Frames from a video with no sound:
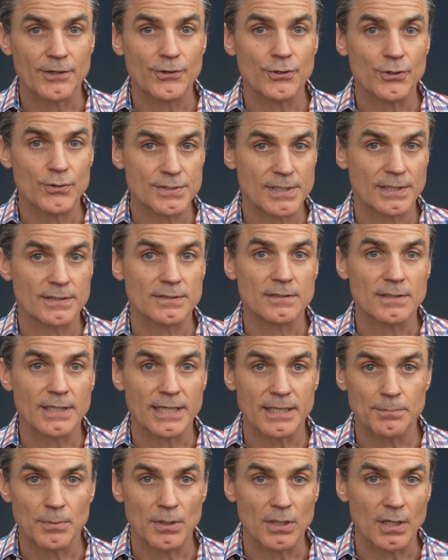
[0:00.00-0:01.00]
using the
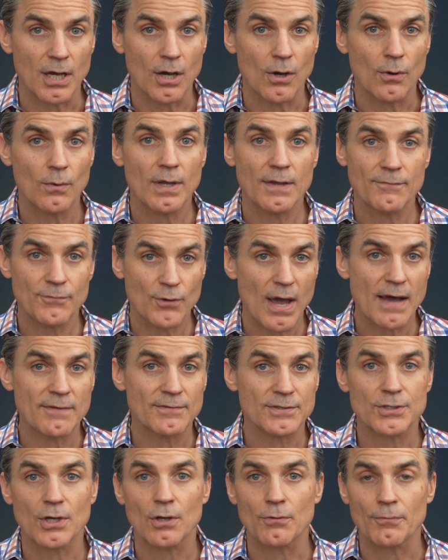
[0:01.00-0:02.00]
link below if you
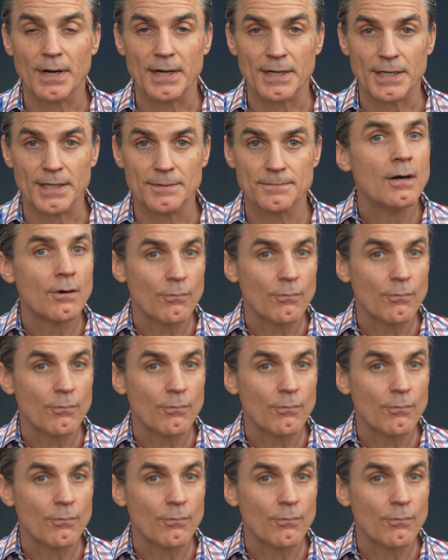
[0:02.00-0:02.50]
haven't already.